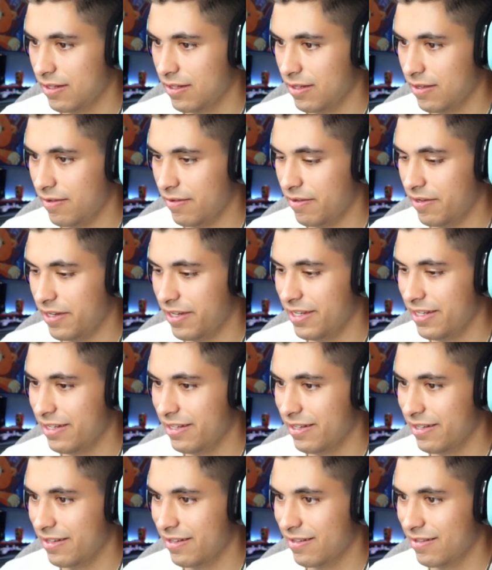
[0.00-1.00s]
Alright.
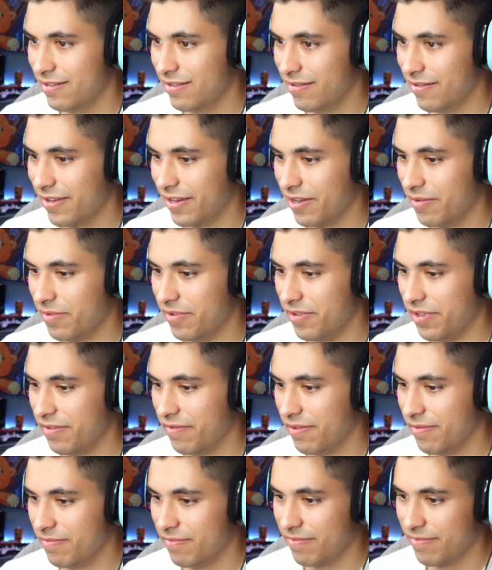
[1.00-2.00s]
Are they going to believe
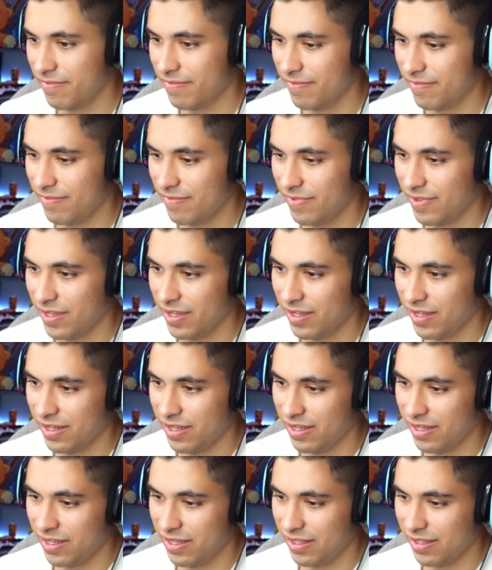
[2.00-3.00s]
him?
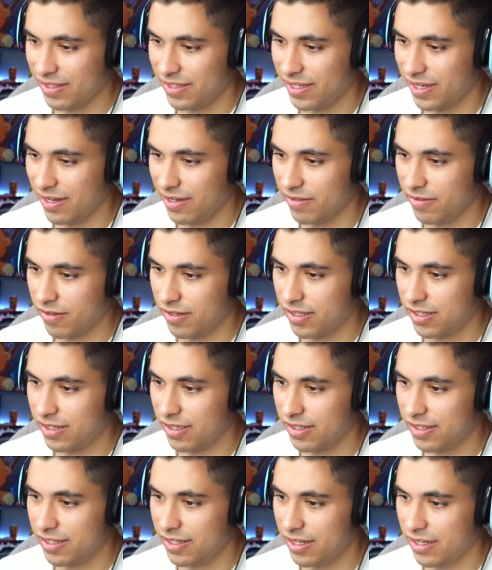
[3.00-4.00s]
This guy looks
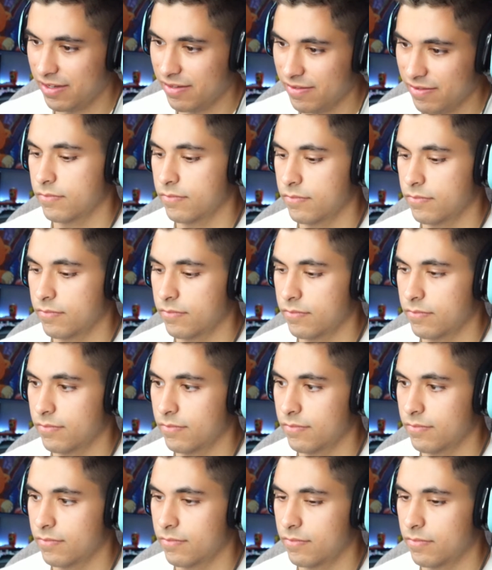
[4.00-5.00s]
sussed out.
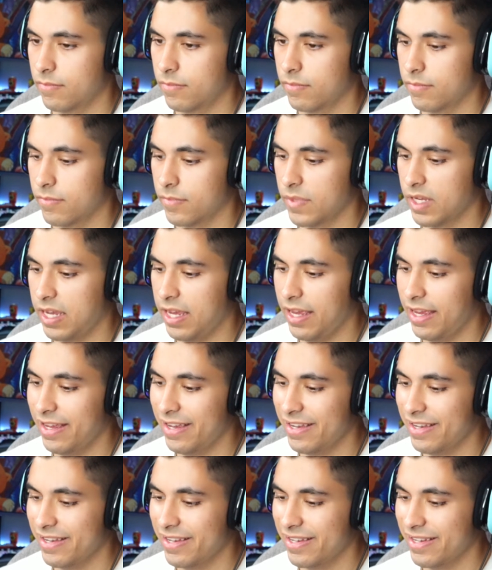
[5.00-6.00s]

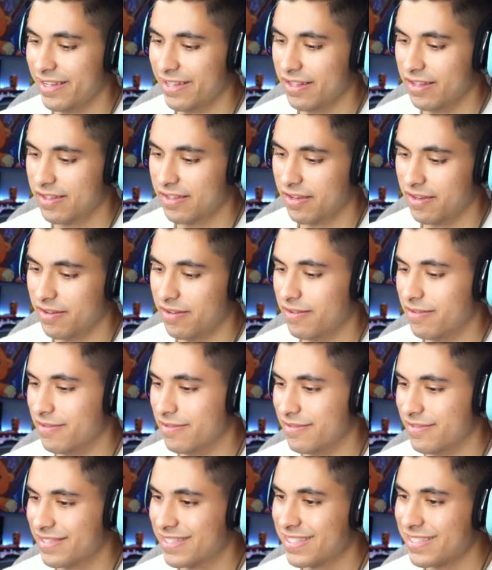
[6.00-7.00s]
Hey, let's go.
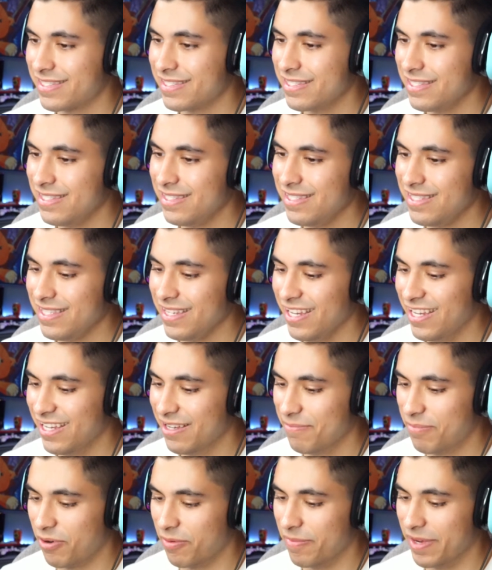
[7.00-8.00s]

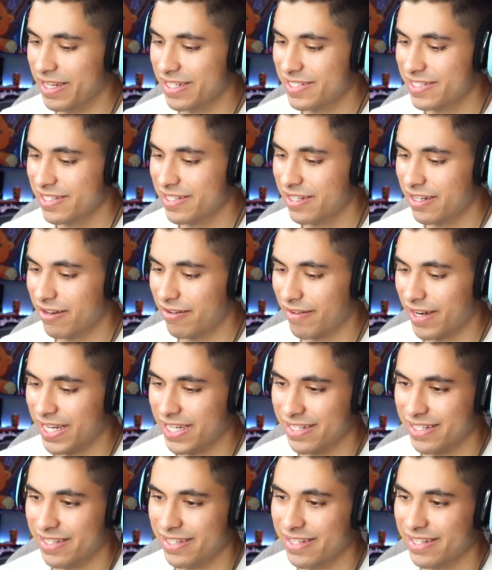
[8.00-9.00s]
Permission
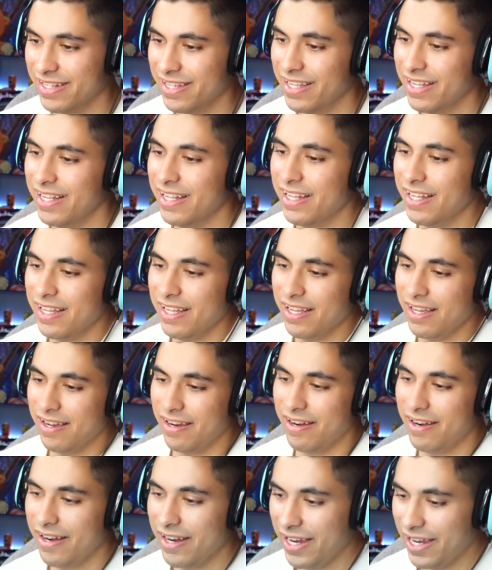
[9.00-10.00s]
granted.
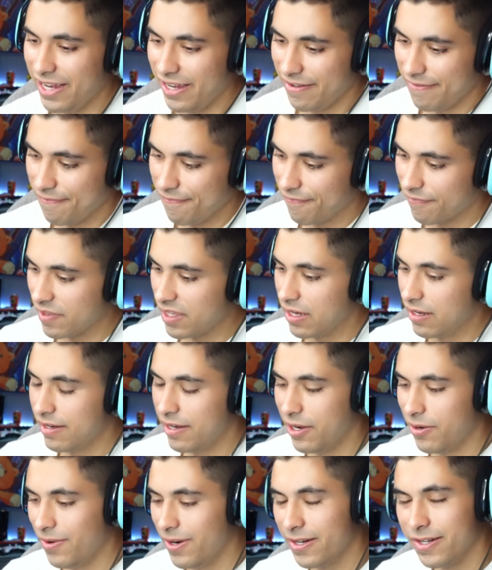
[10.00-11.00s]
Alright.
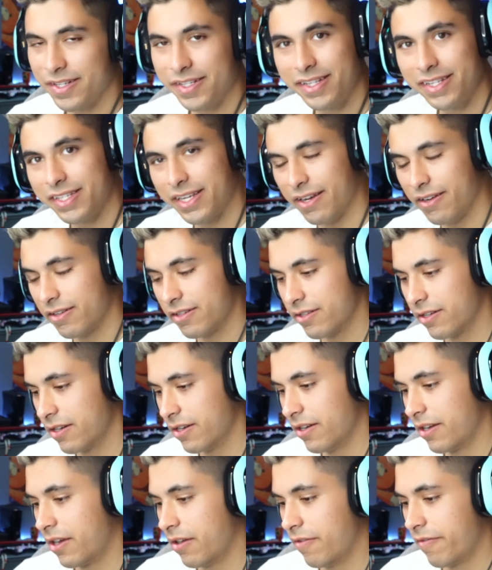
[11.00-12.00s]
Now, where is this character going
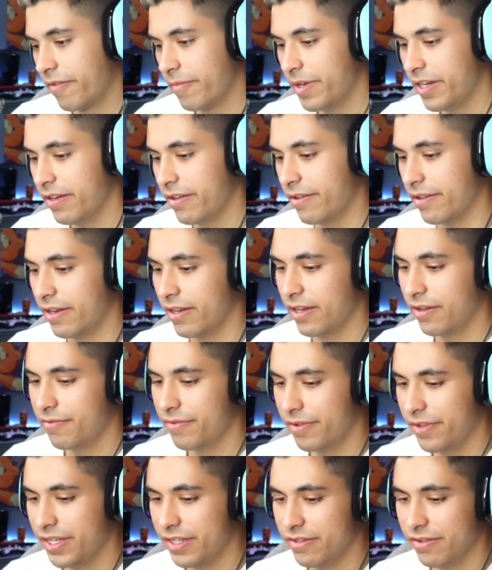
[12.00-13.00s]
to go from here? I
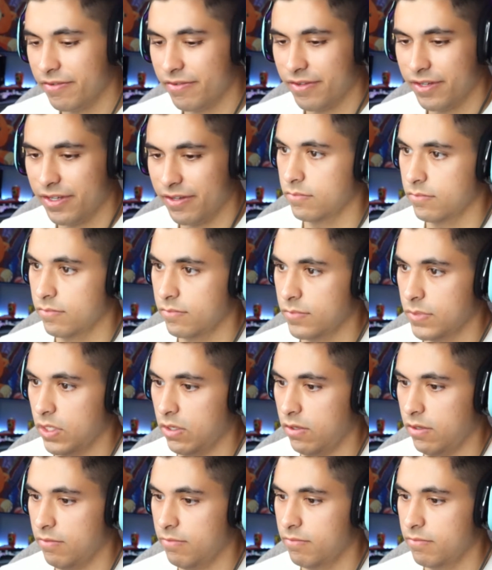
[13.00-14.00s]
really don't know.
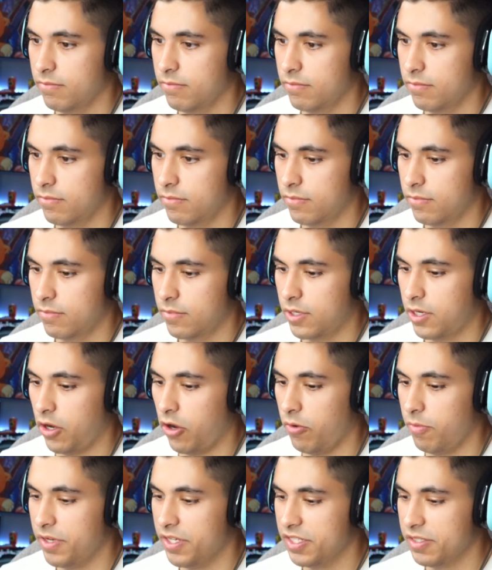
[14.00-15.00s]
Oh,
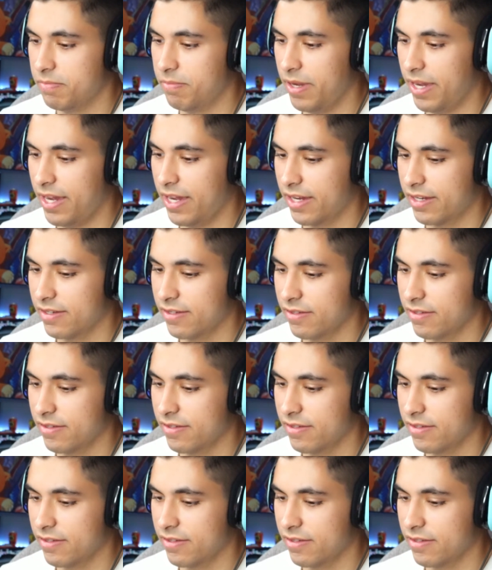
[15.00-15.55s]
Kobe's back.